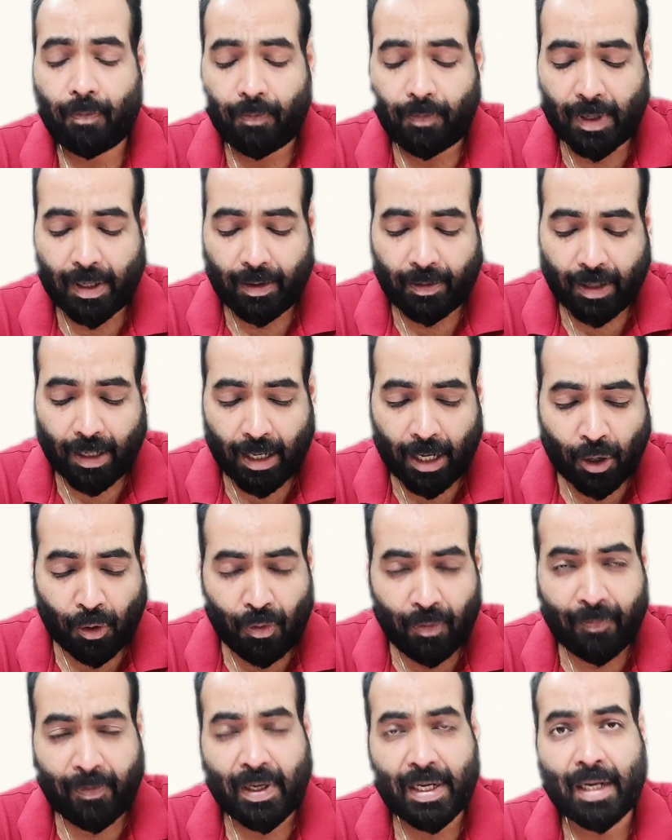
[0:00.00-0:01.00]

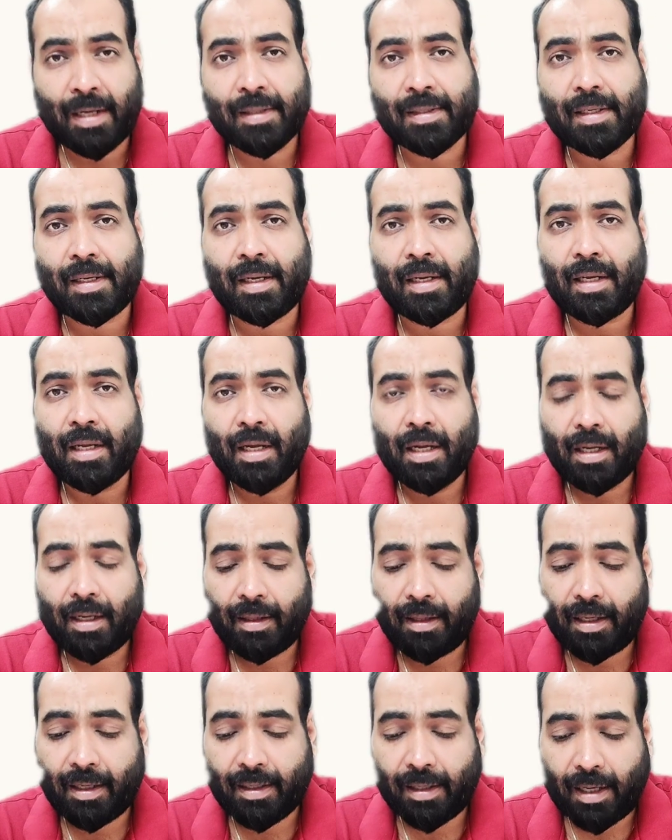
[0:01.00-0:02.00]
How we can say
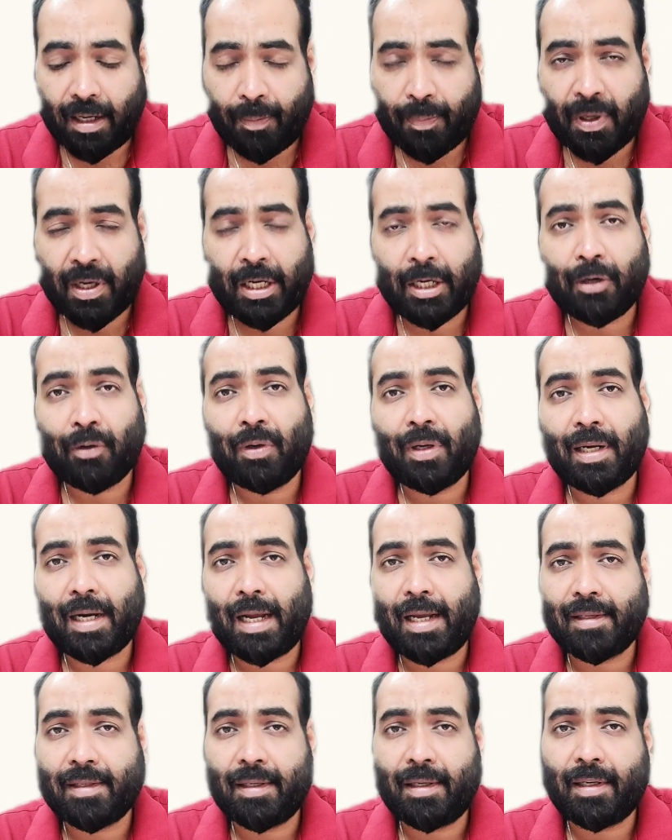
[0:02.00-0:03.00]
that a particular
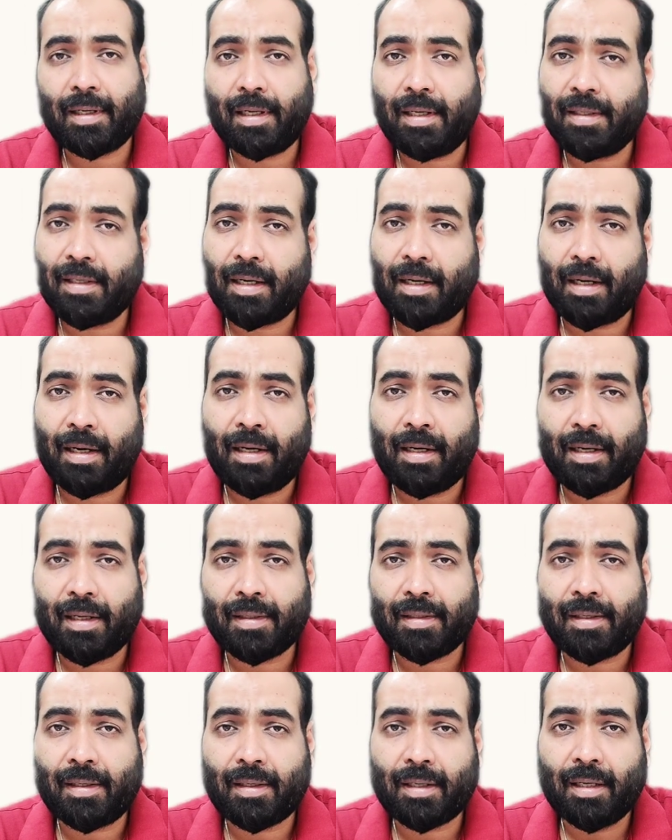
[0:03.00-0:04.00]
asset is a current
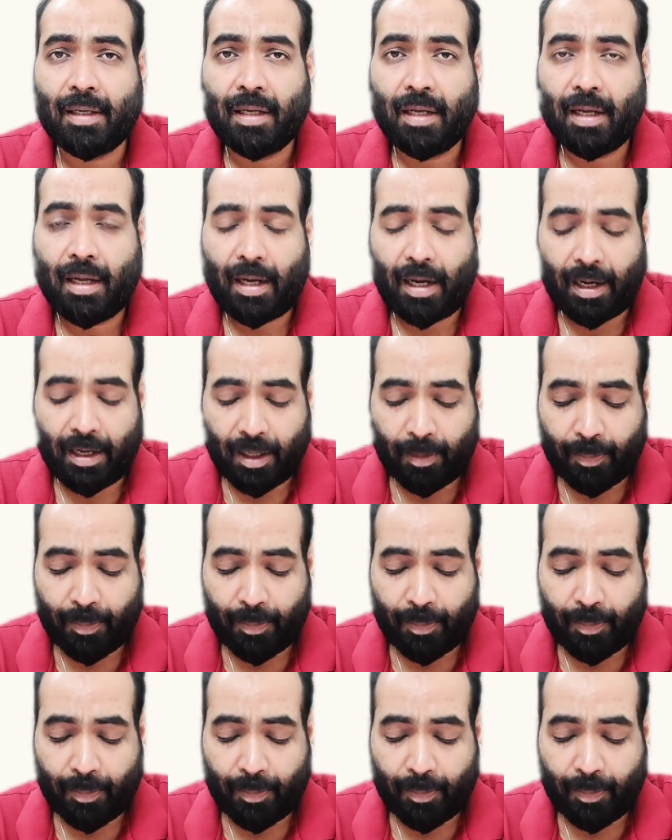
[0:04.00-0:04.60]
asset and